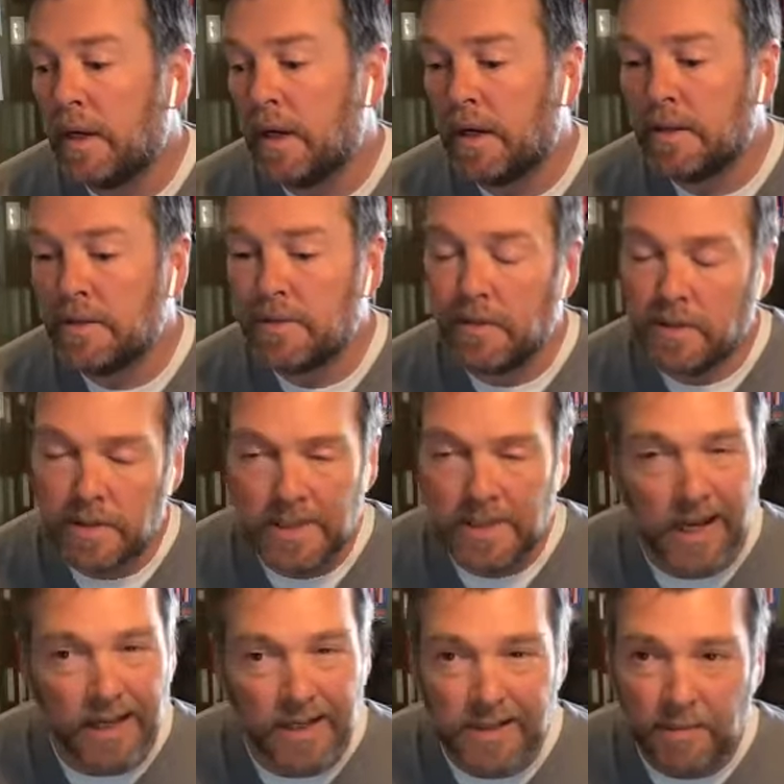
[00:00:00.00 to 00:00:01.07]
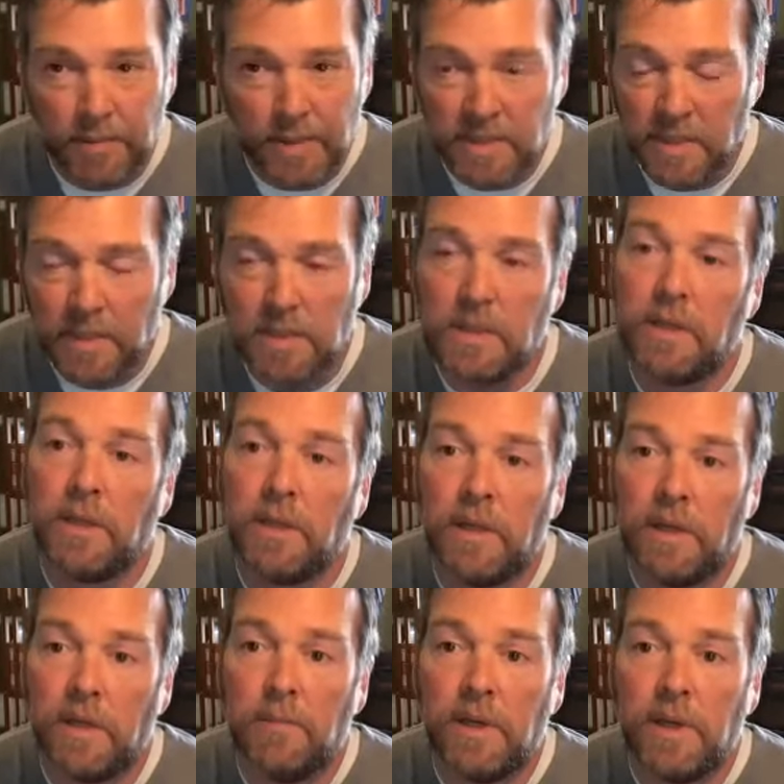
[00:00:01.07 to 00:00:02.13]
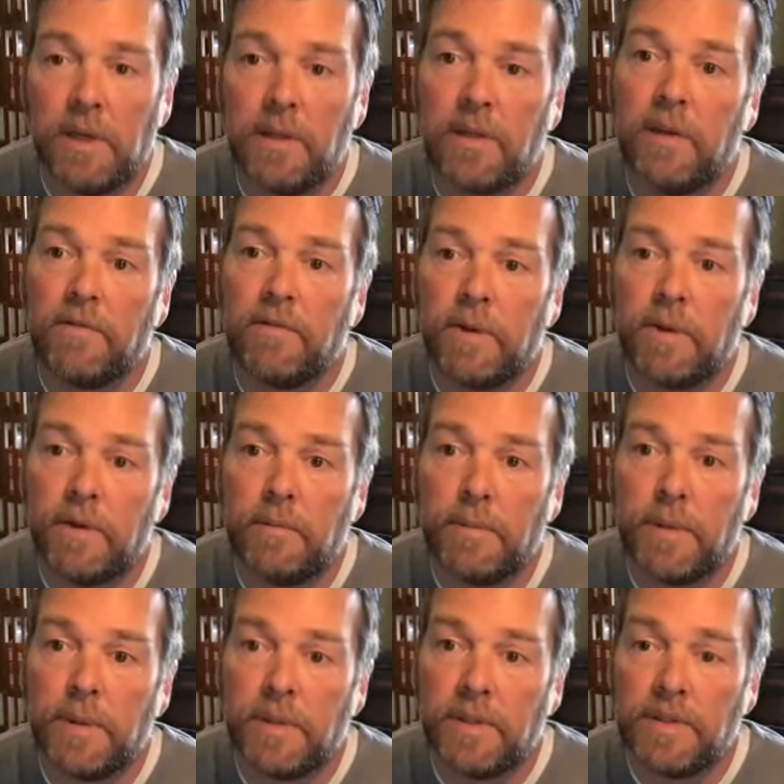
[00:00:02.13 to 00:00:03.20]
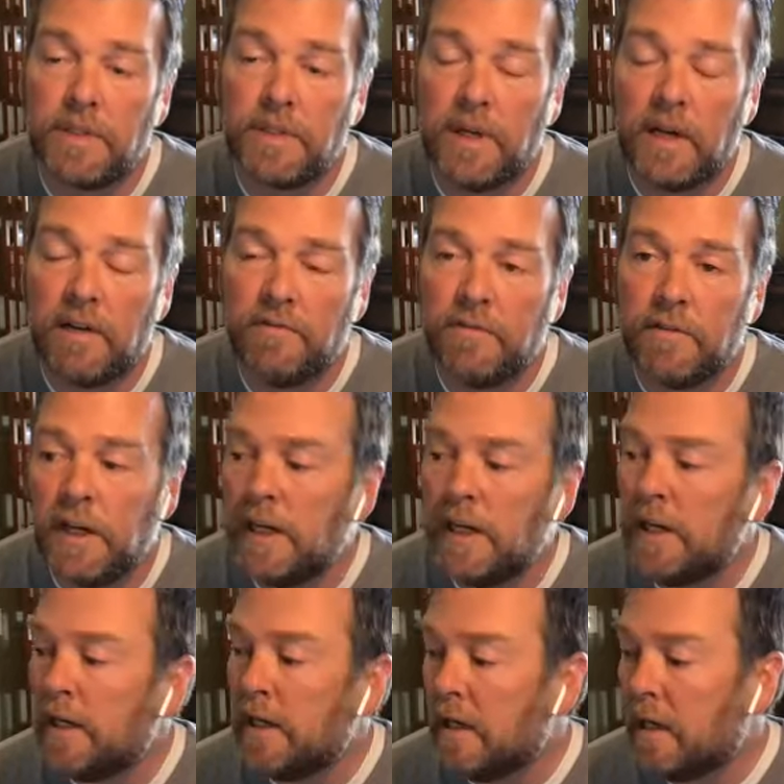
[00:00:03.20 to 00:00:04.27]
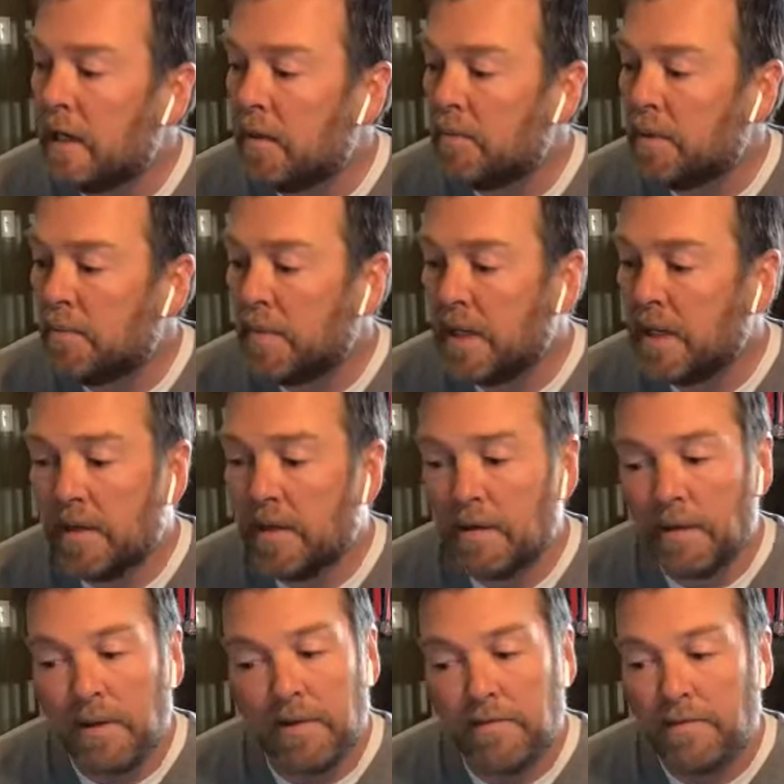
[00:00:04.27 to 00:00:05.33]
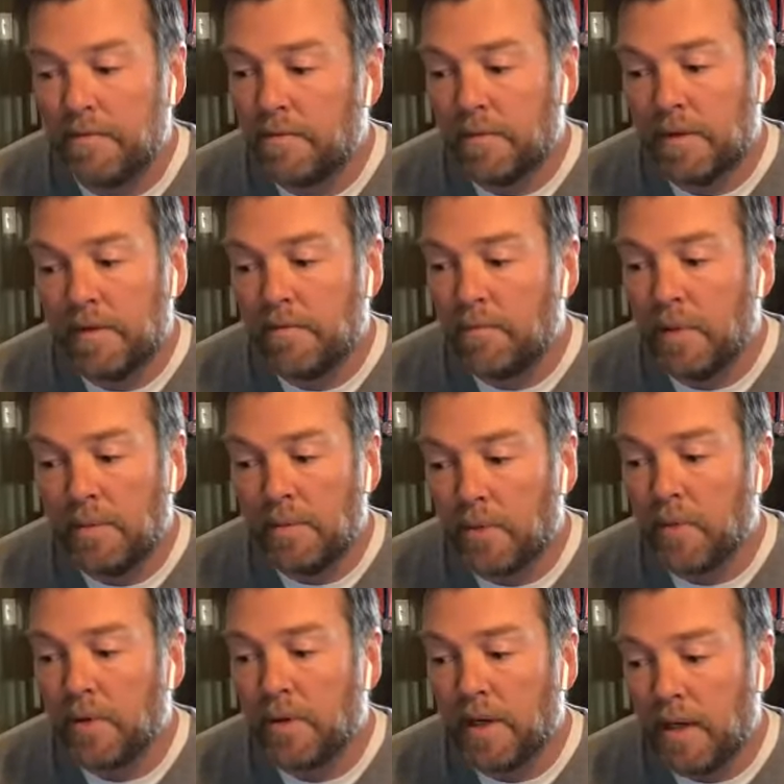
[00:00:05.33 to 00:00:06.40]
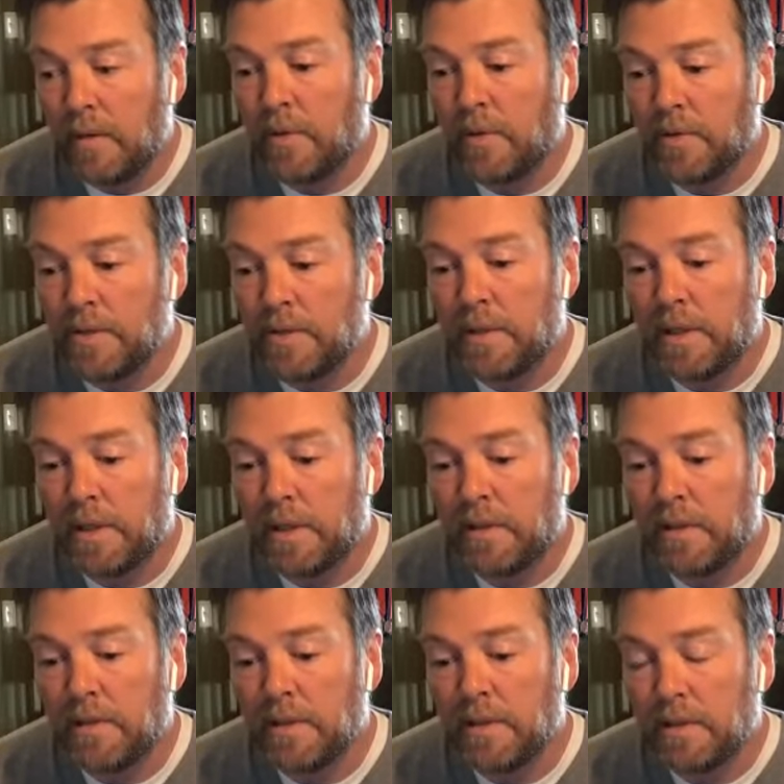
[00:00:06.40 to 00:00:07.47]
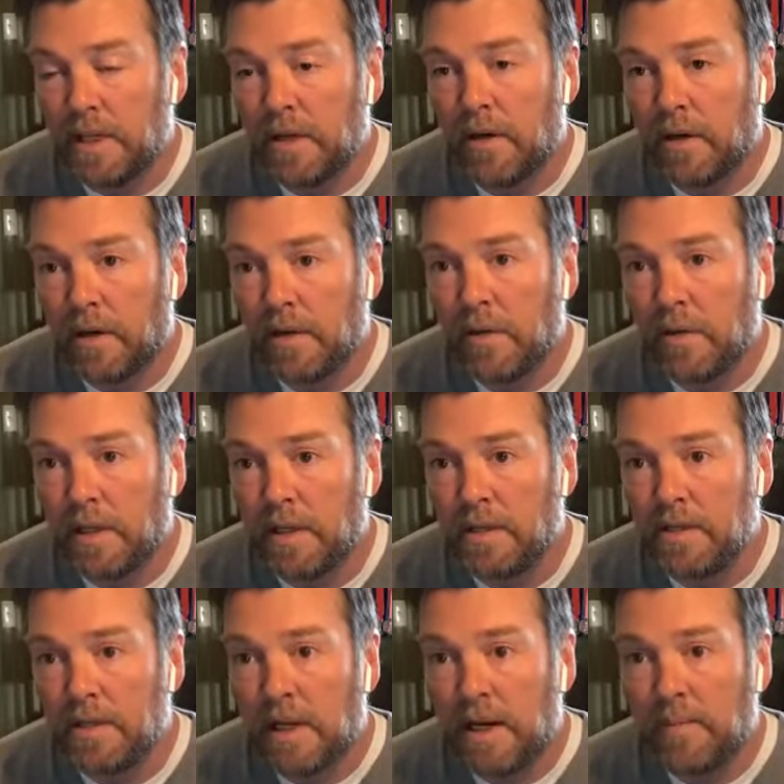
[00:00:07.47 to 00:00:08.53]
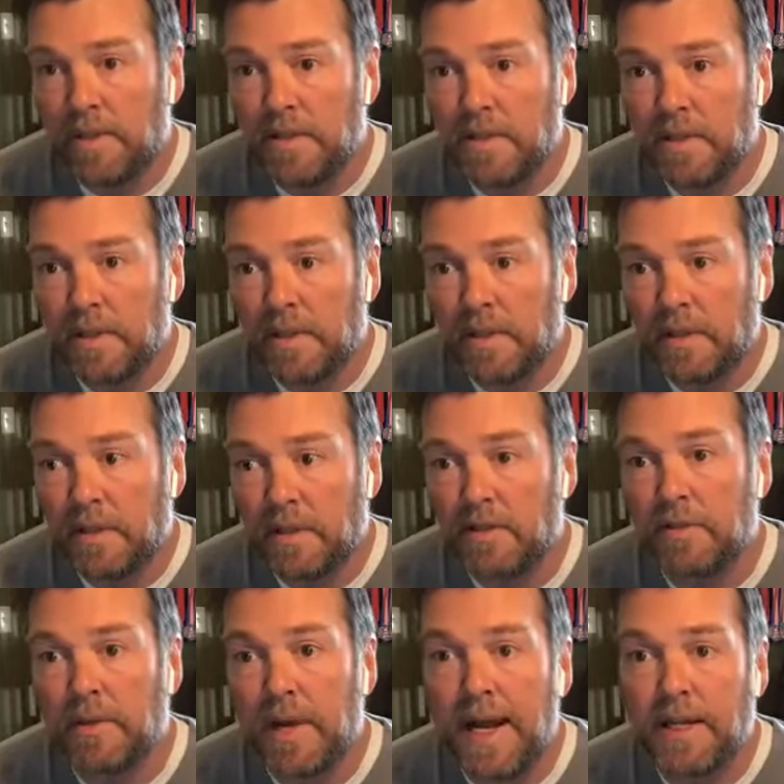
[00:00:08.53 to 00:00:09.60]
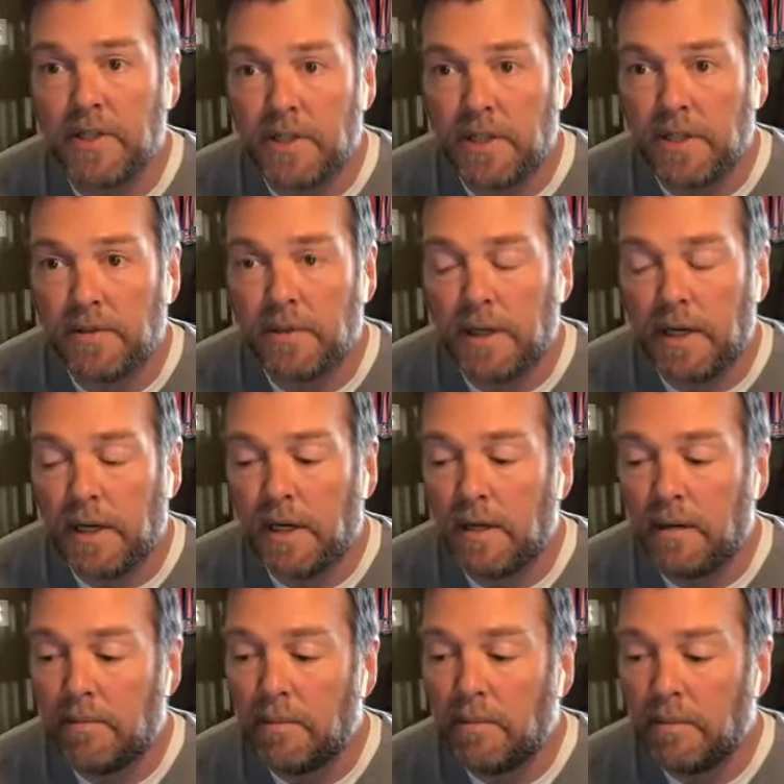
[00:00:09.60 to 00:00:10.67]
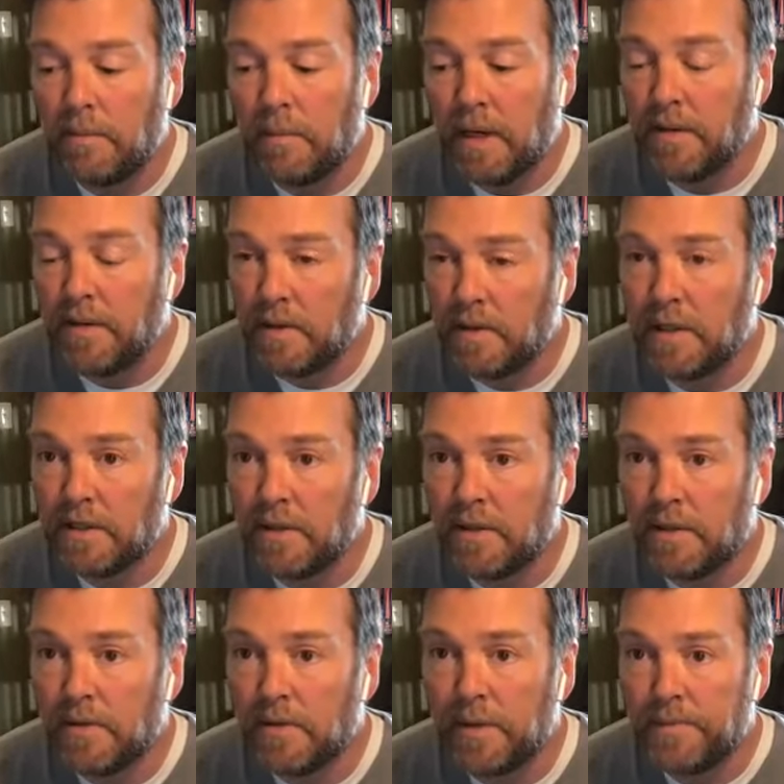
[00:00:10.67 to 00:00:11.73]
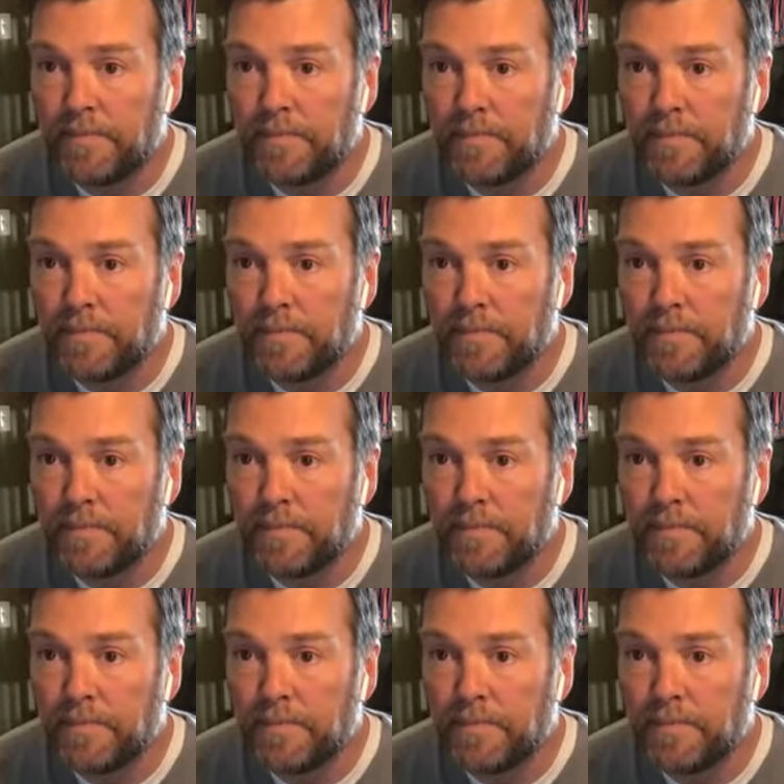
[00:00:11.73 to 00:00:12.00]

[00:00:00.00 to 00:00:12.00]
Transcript: a certain size of business that you need to be, I think, for you to pull this off. Uh, but man, if if people are able to to take a hard look at ESOP as a strategy, um, I think they should do it.